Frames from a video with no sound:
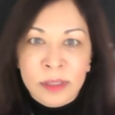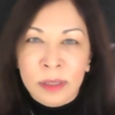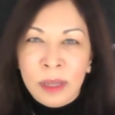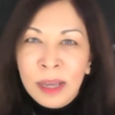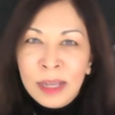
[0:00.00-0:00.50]

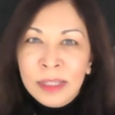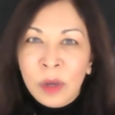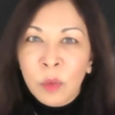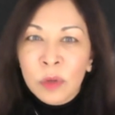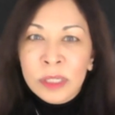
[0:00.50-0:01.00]
And so I
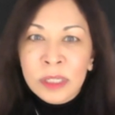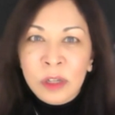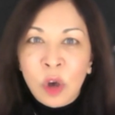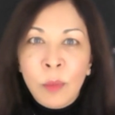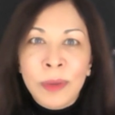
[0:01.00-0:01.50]
wanted a
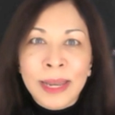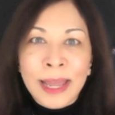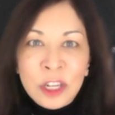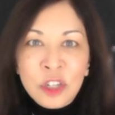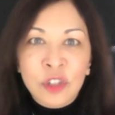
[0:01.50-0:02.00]

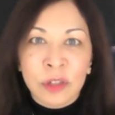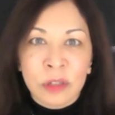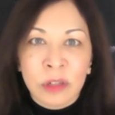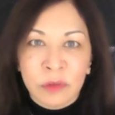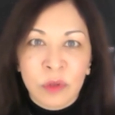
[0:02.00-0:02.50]
combination
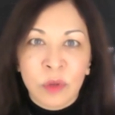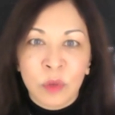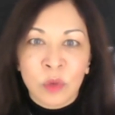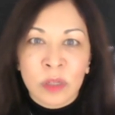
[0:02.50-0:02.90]
of tools.